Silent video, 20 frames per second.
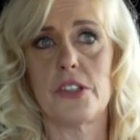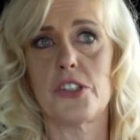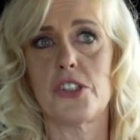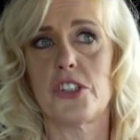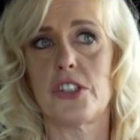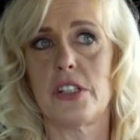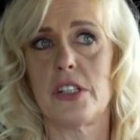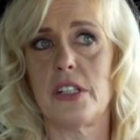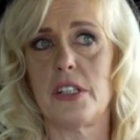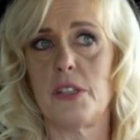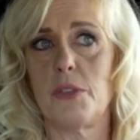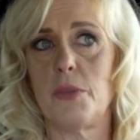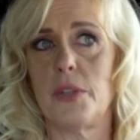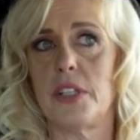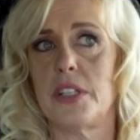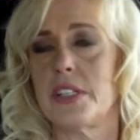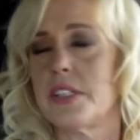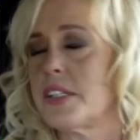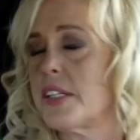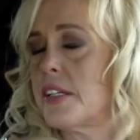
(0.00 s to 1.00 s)
she
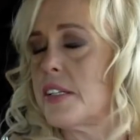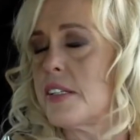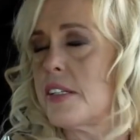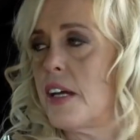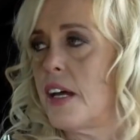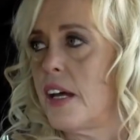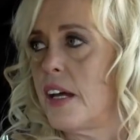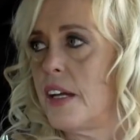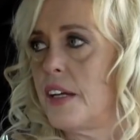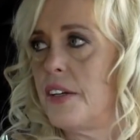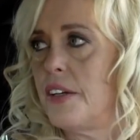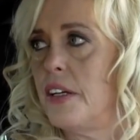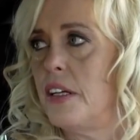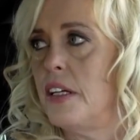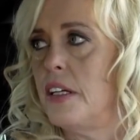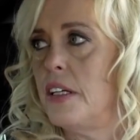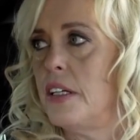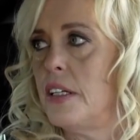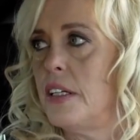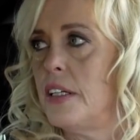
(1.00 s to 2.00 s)
will insist on
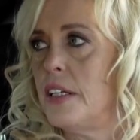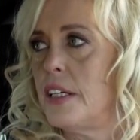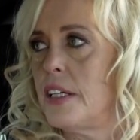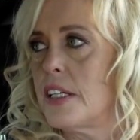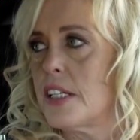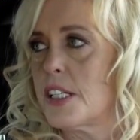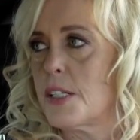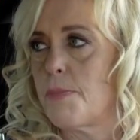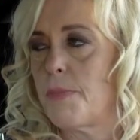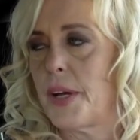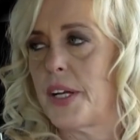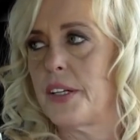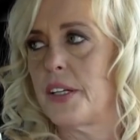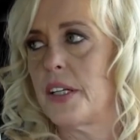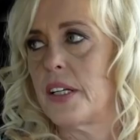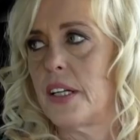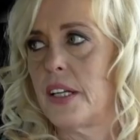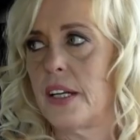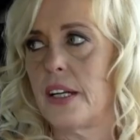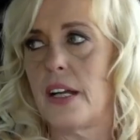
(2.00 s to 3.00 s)

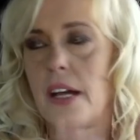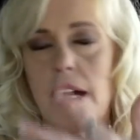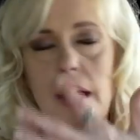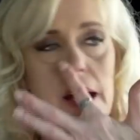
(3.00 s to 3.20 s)
spending it